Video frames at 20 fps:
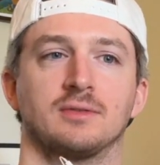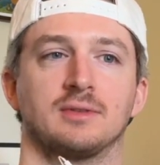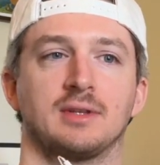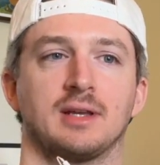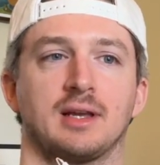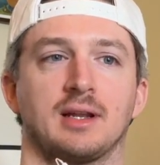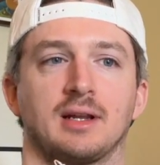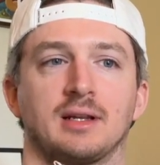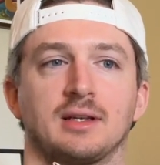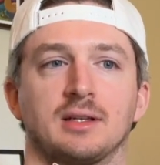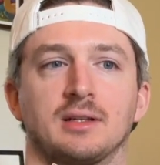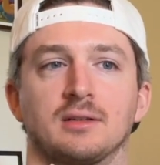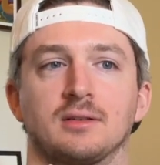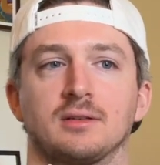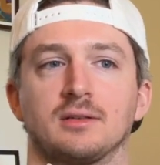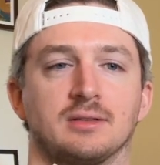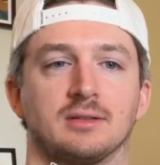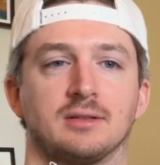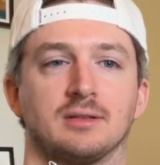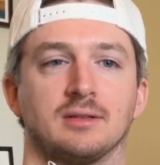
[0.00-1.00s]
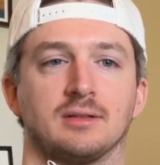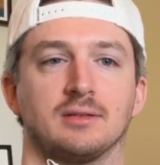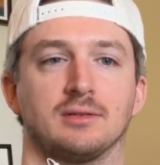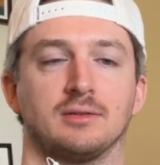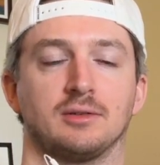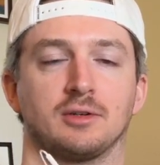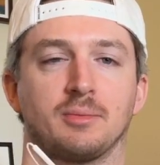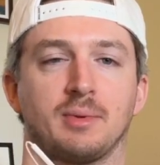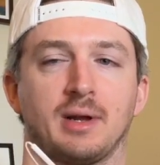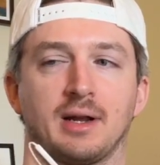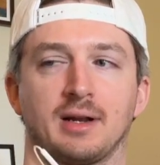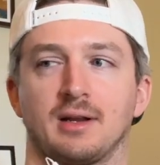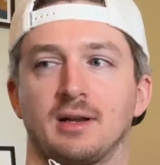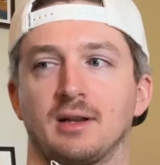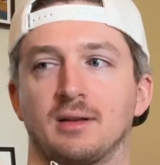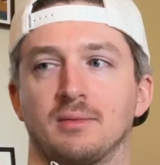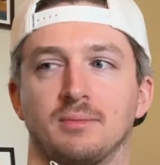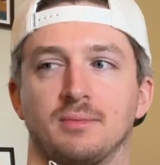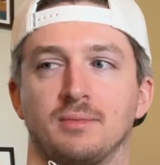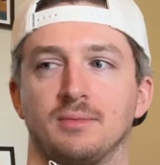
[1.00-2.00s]
that I can look back
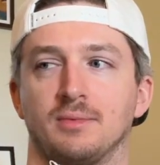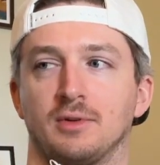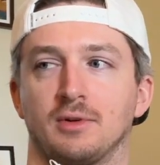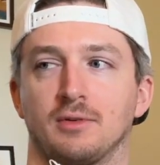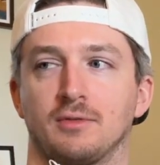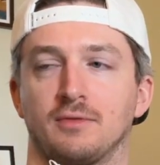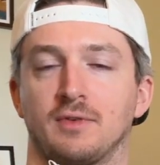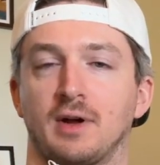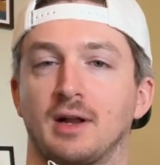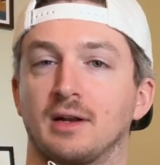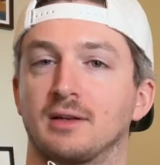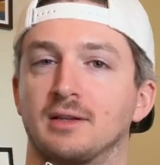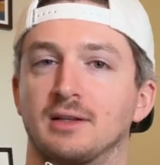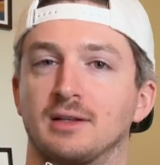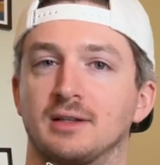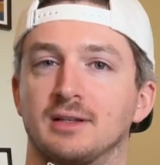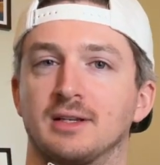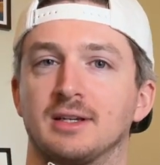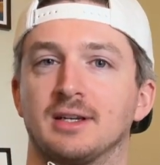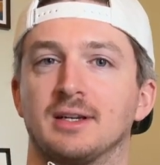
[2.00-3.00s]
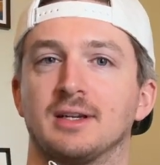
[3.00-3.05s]
on, fondly,